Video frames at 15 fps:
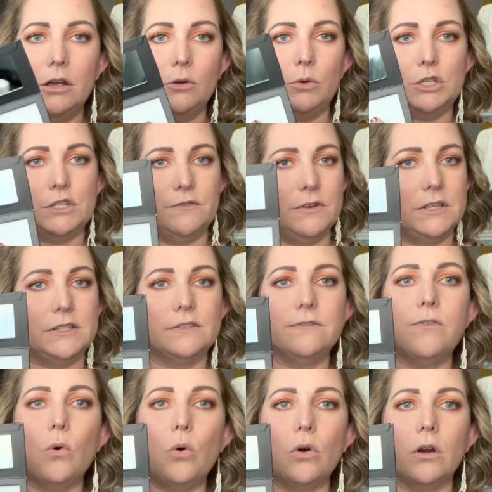which fits
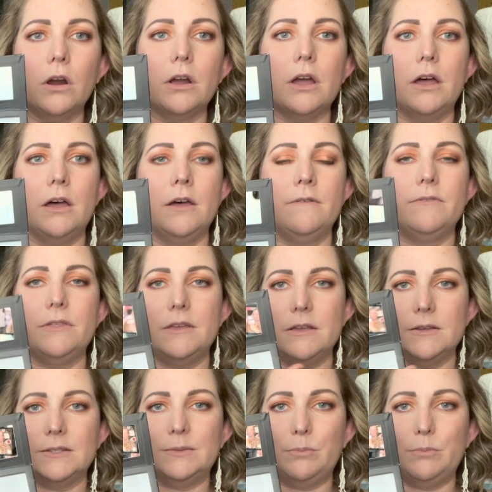4 of these